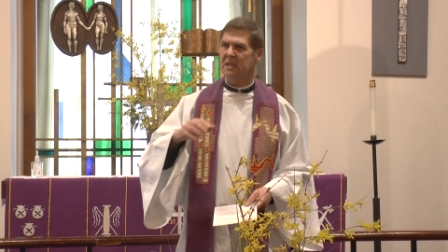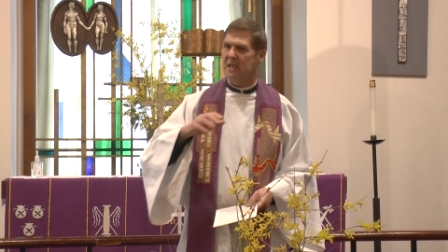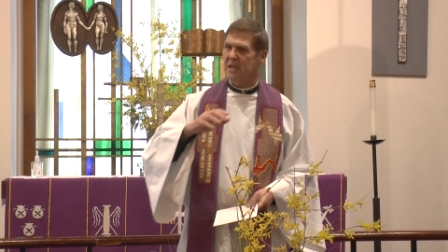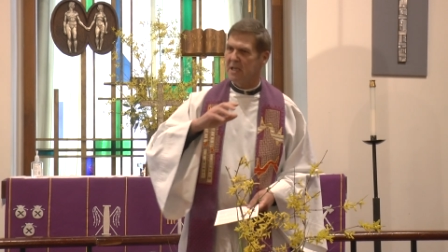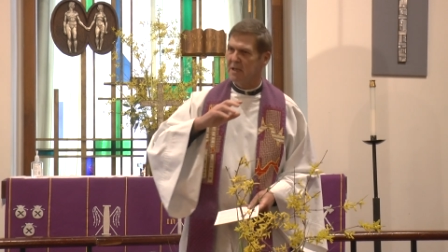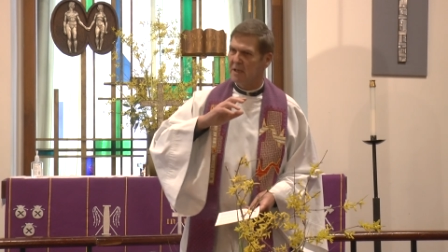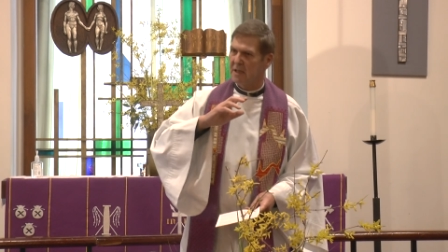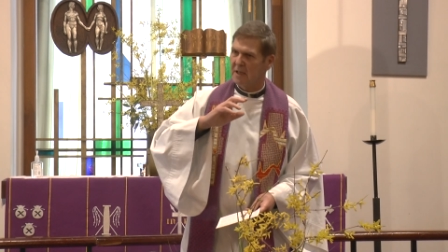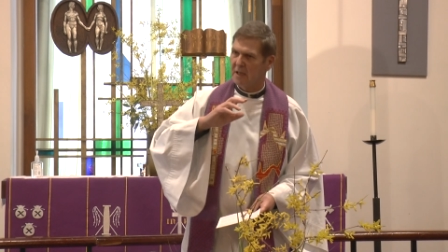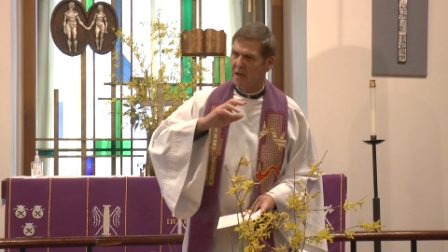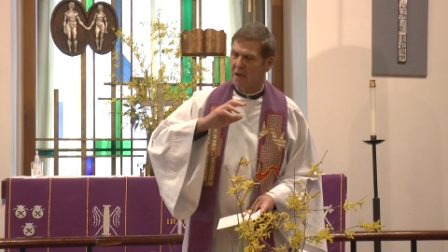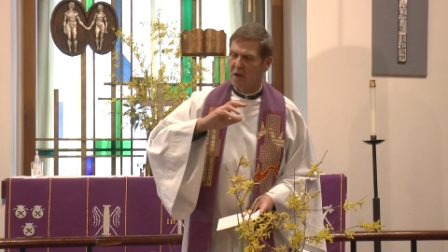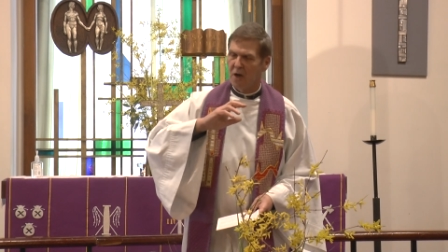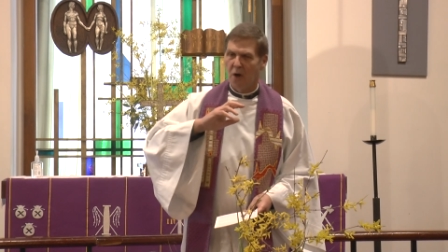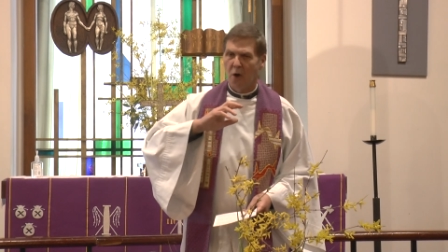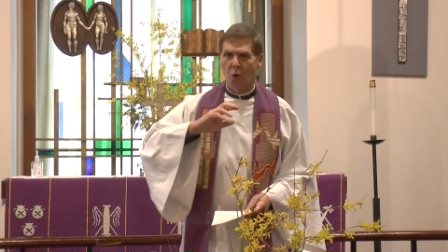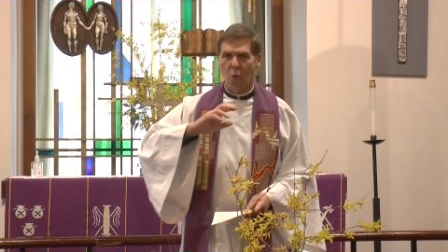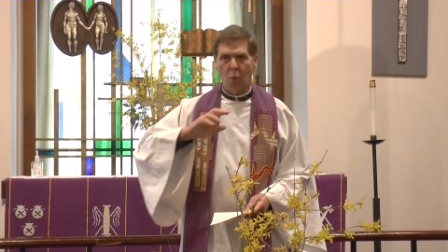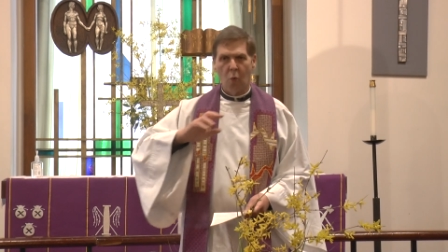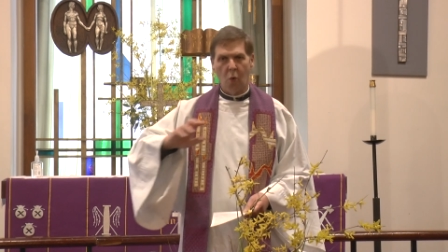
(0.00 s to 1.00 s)
He
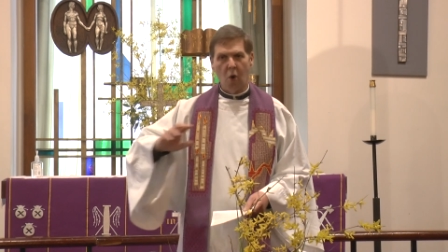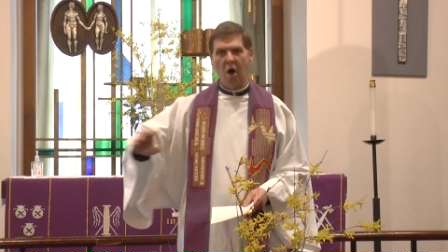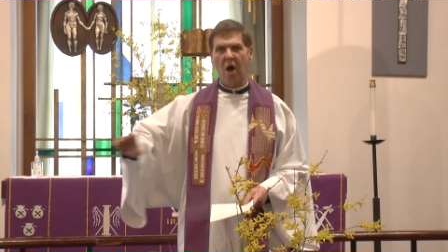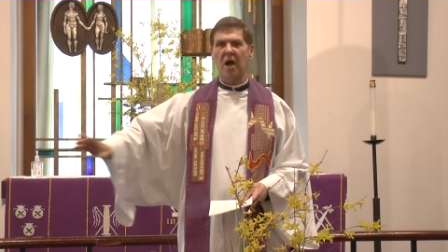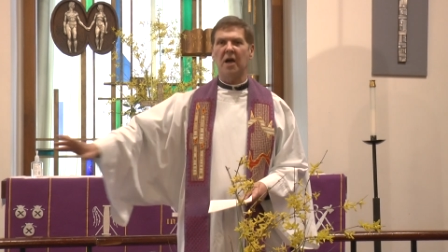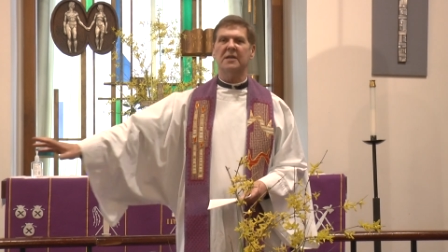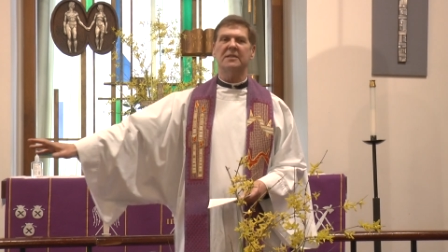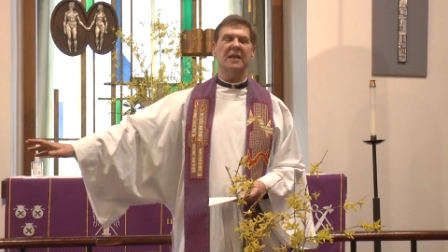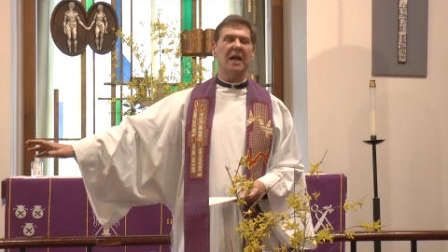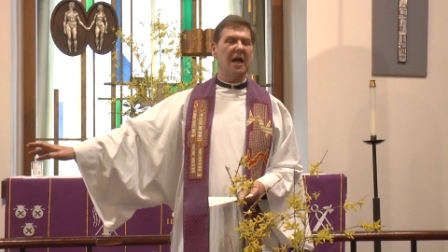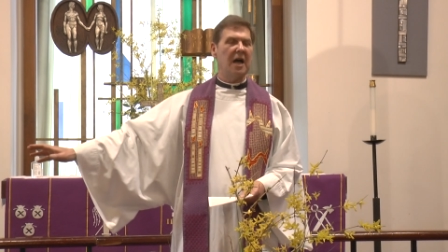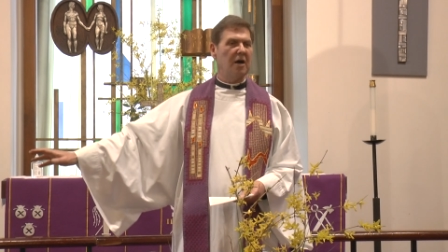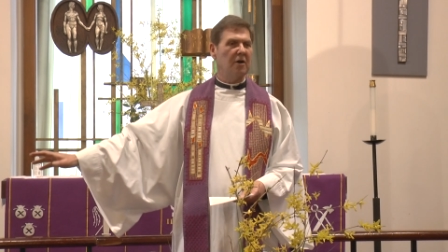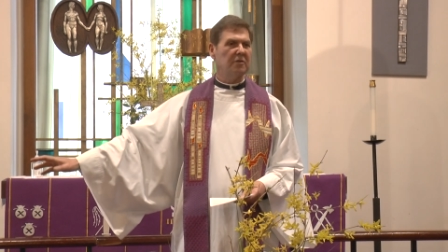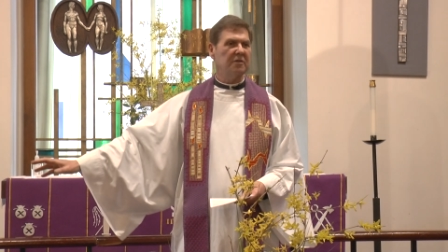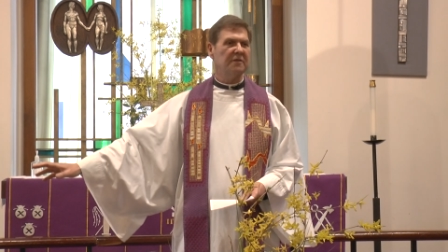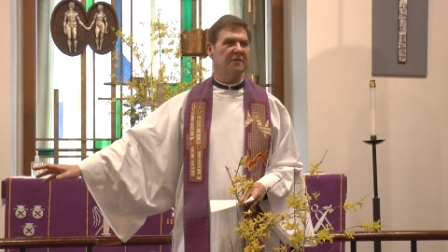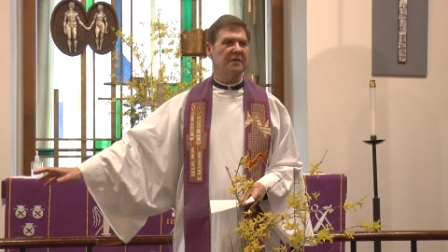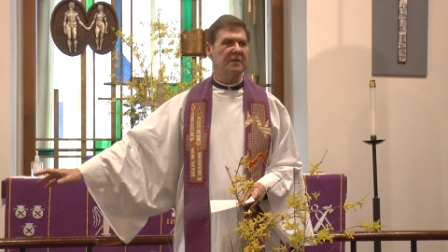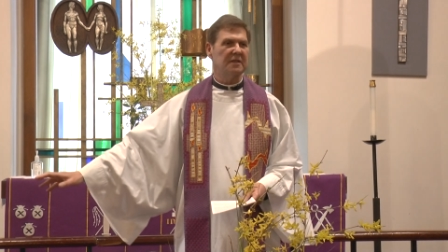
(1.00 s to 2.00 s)
walked
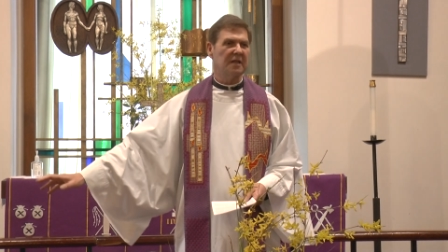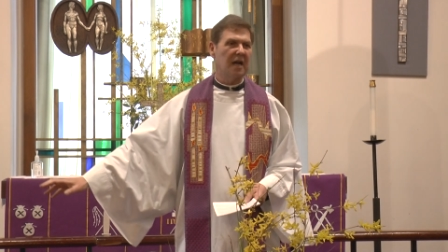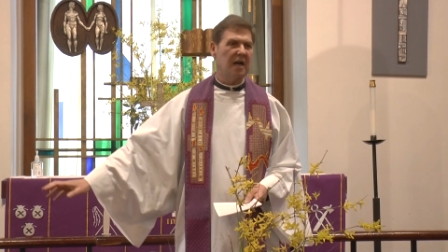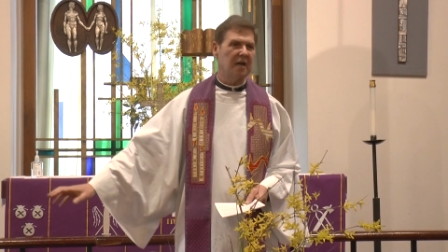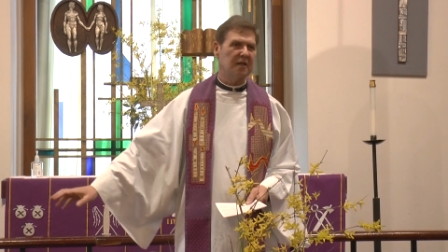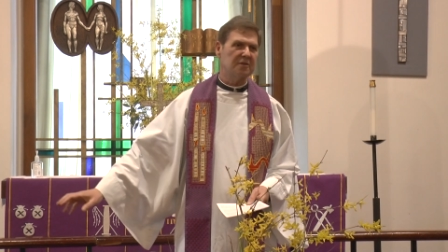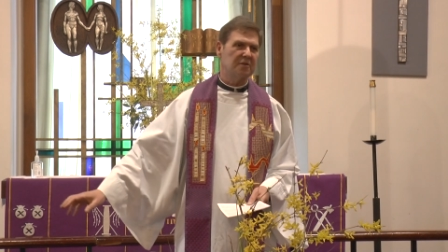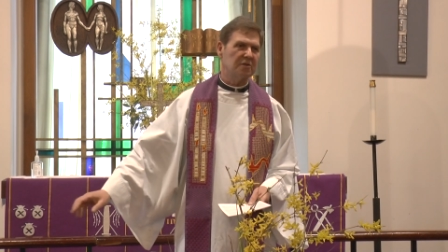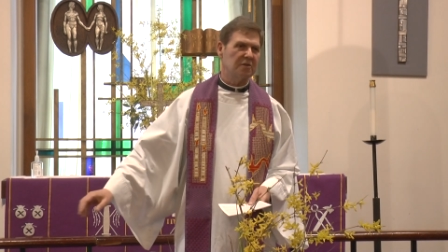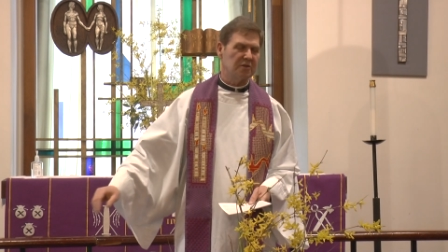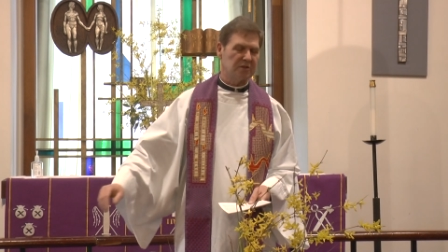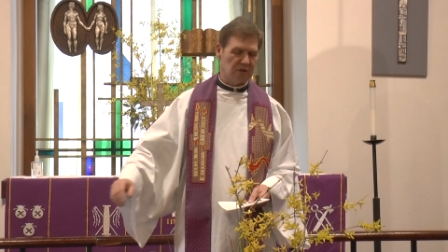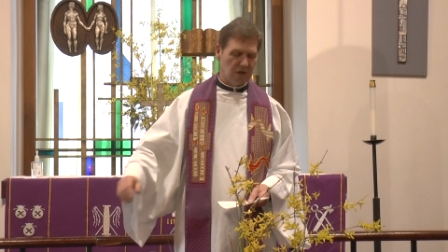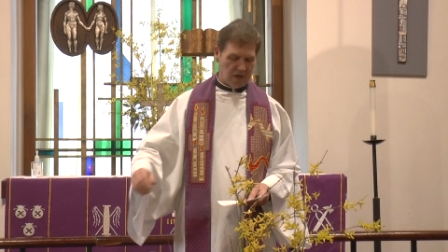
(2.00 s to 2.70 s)
out of the doctor's